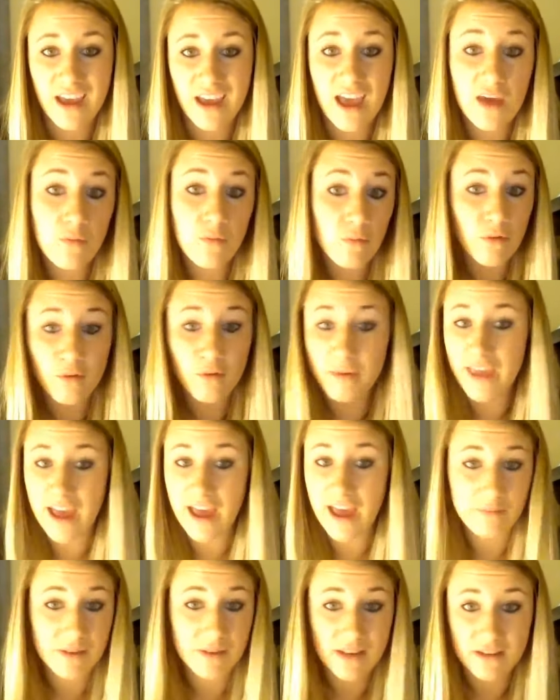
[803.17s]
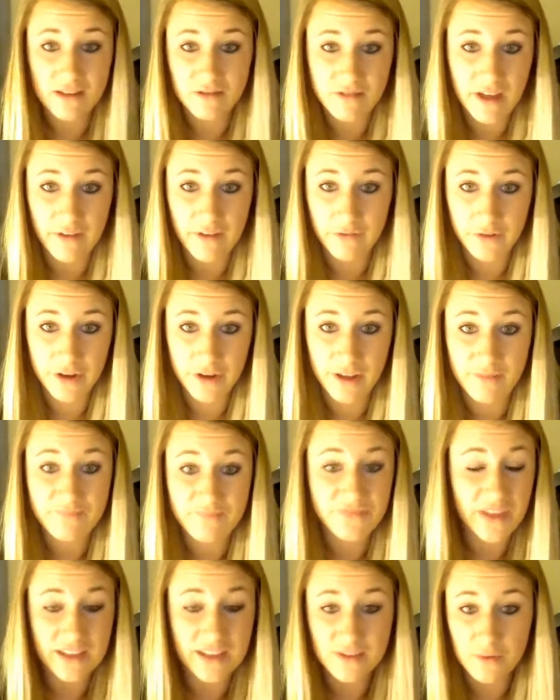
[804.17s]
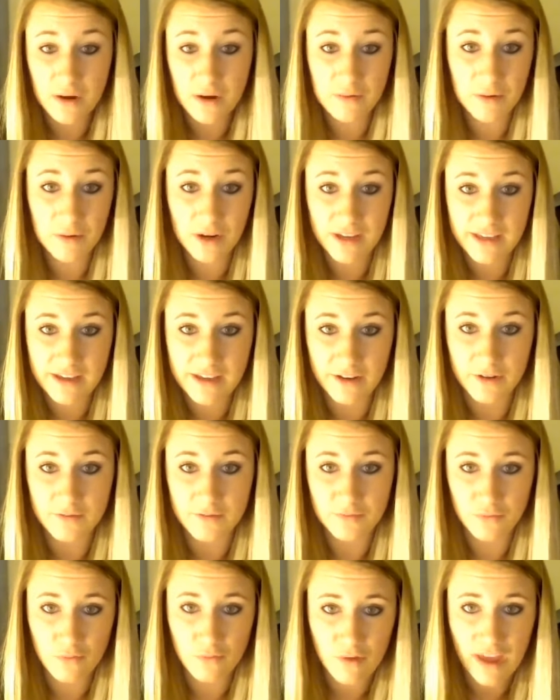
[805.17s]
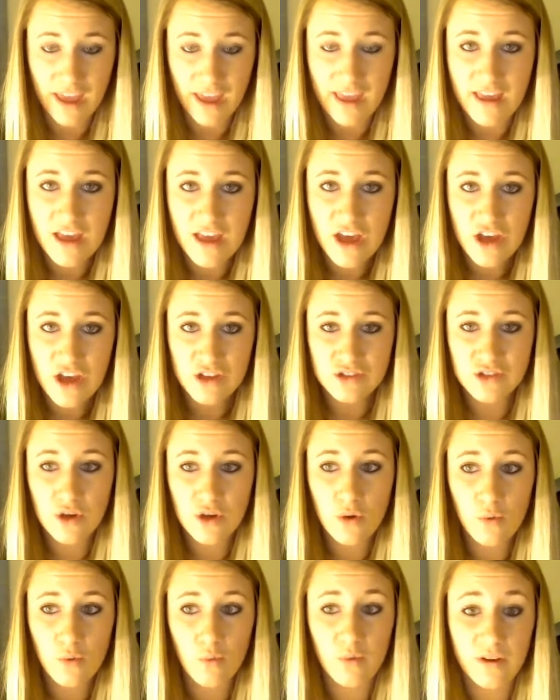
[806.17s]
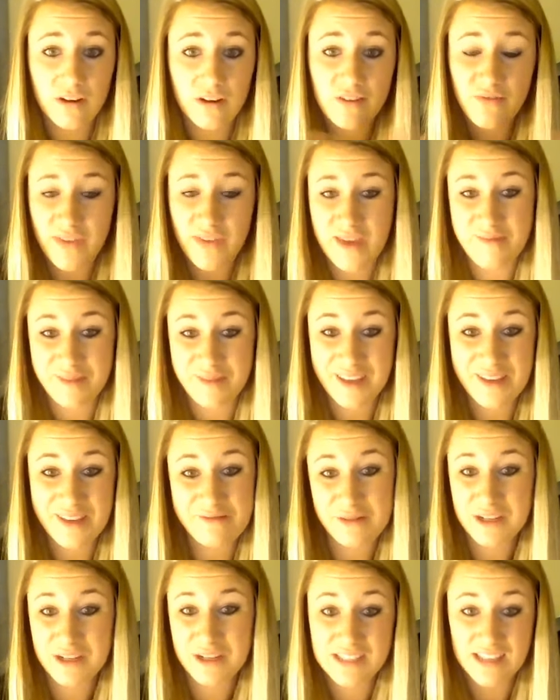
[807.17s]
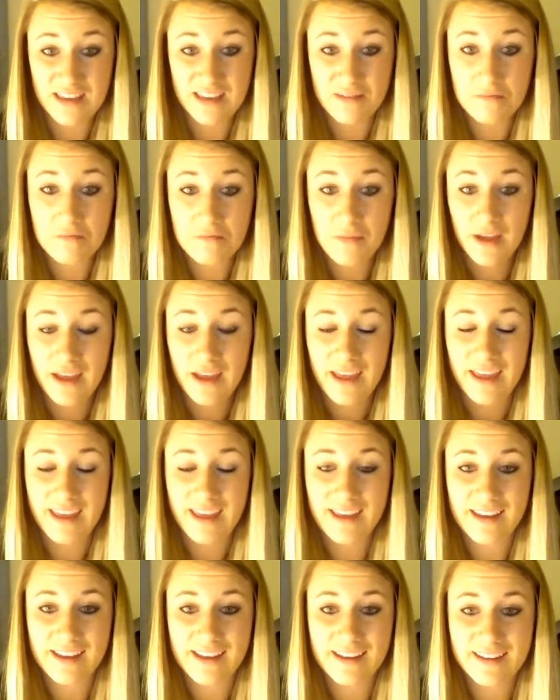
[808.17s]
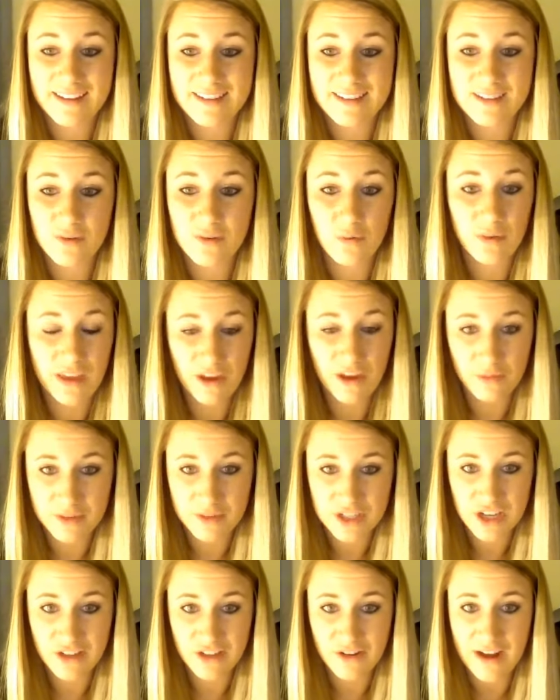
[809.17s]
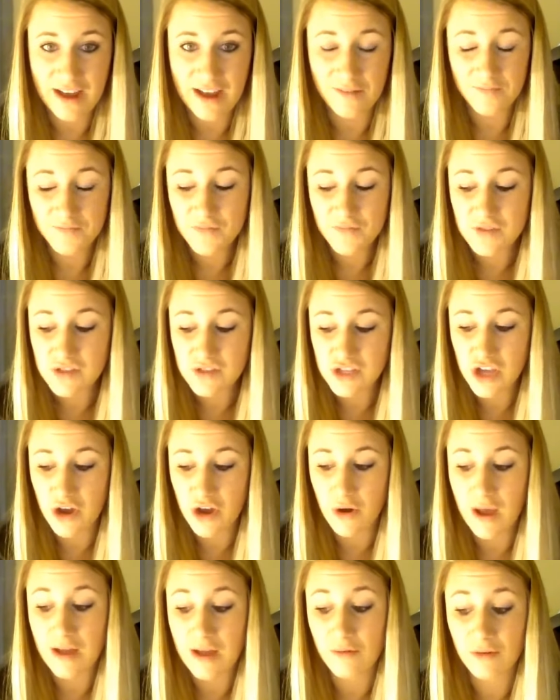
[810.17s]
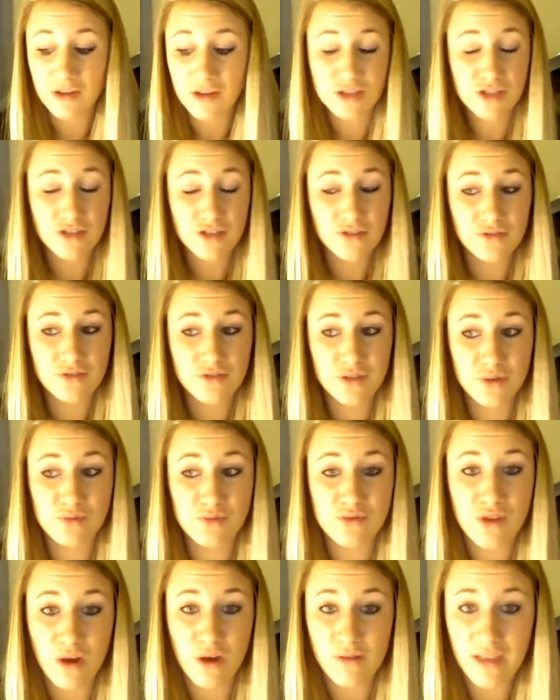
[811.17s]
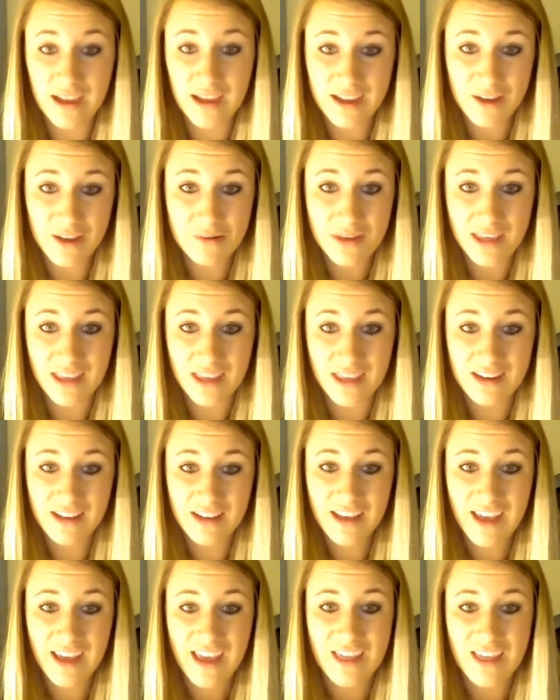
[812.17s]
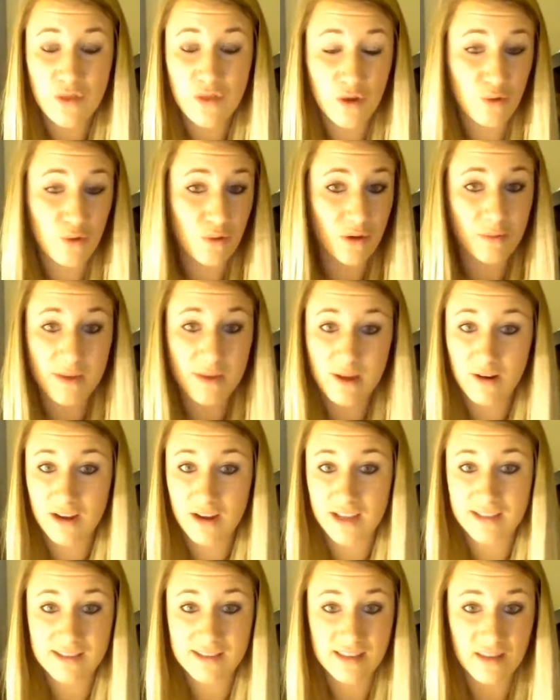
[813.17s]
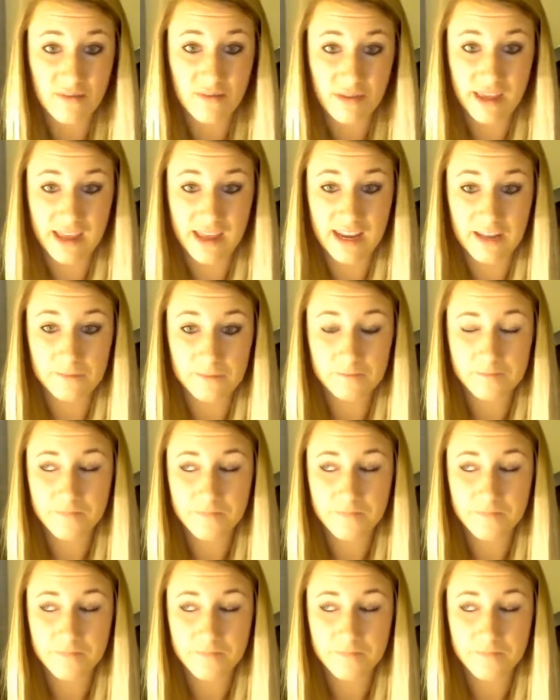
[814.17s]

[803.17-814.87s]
And we'll be happy to do that for you. That's why we're here, okay? So we're a family, we're a team, and we help each other out. So I want you to know that going in, there will be crickets in the beginning.